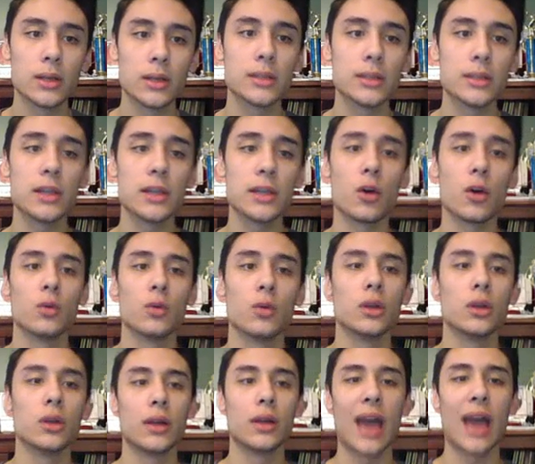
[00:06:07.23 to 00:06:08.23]
So,
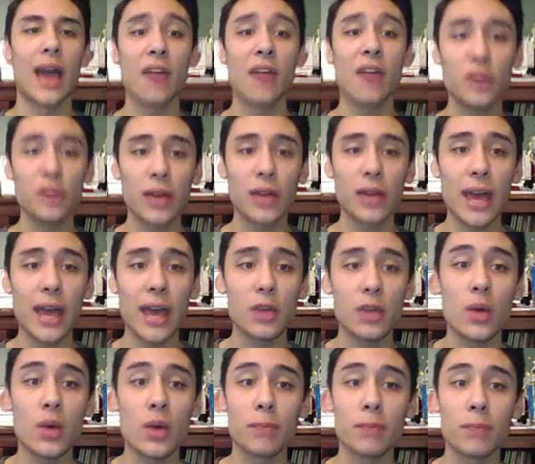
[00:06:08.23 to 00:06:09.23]
after that, you
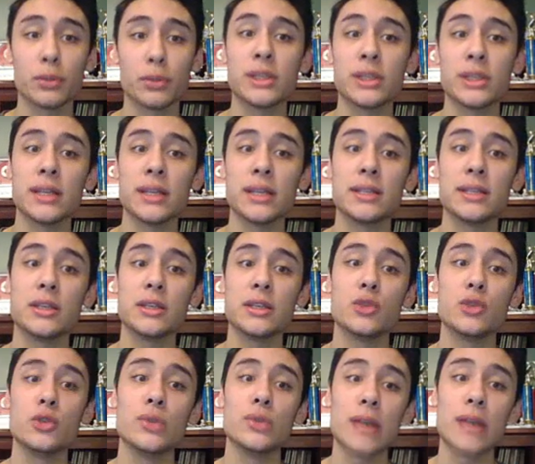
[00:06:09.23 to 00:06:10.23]
want to proceed to
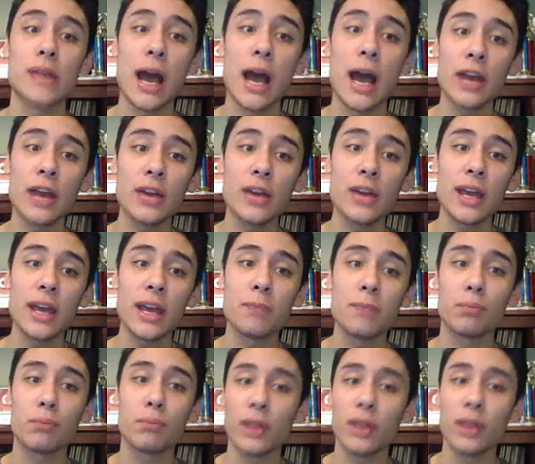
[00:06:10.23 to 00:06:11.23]
use Iron
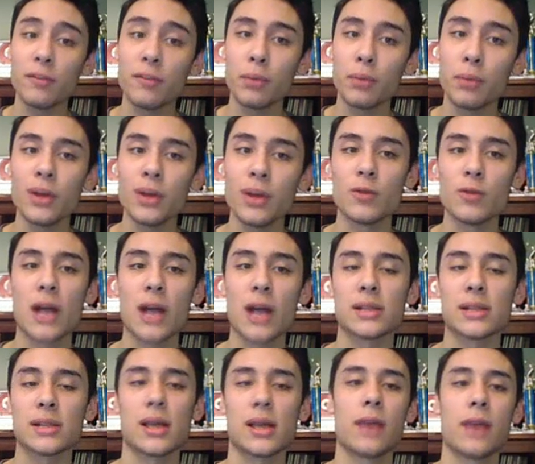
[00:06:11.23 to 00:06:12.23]
Head, Brave Bird, and
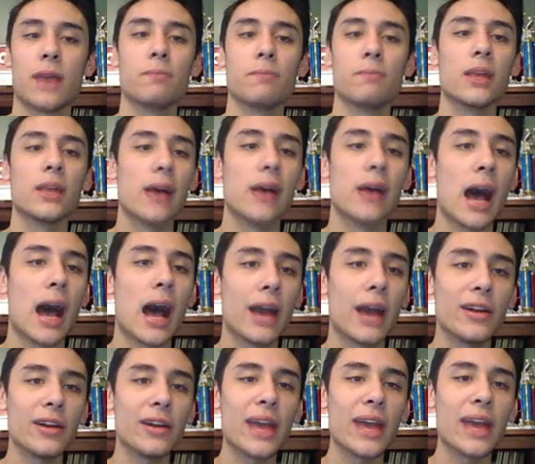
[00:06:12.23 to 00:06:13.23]
Rock Slide.
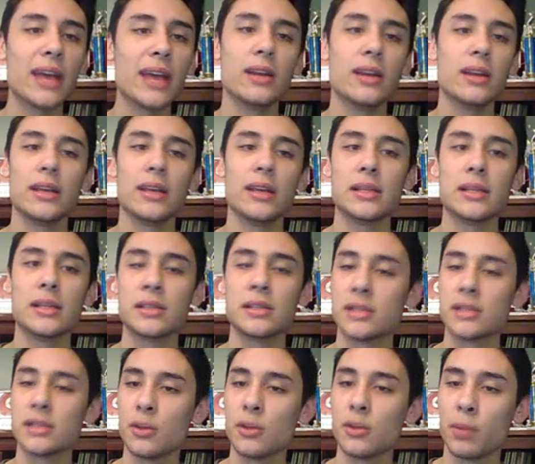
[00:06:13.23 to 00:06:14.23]
Iron Head is
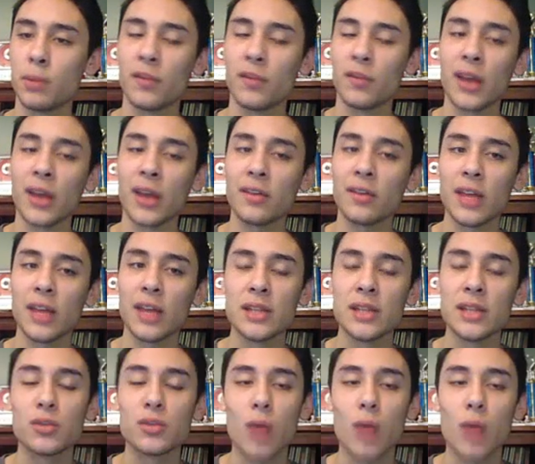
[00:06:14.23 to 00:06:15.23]
super effective
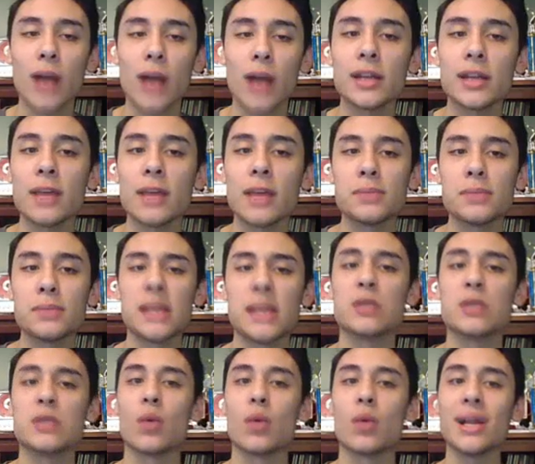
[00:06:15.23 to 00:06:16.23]
against rock types
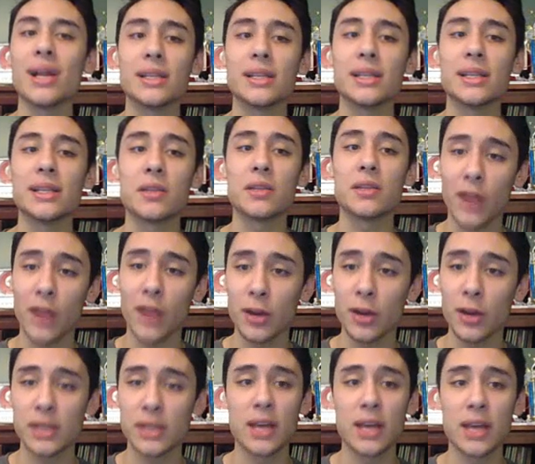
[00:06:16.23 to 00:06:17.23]
as well as
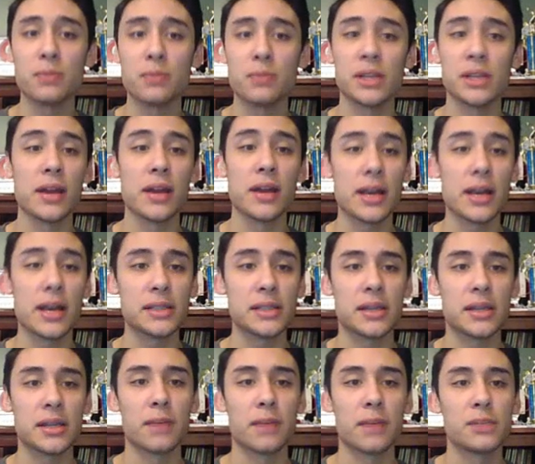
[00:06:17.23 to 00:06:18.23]
fairy types and ice
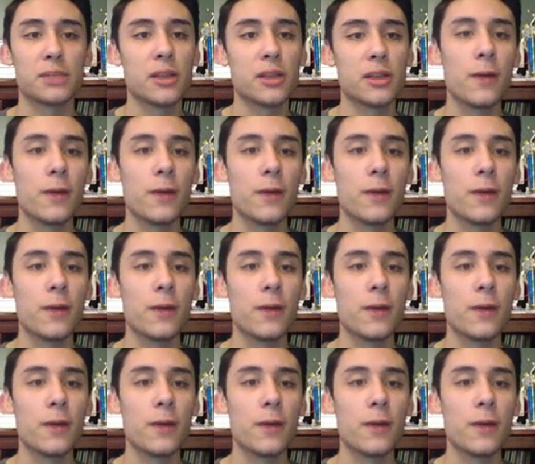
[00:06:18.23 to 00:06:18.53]
types.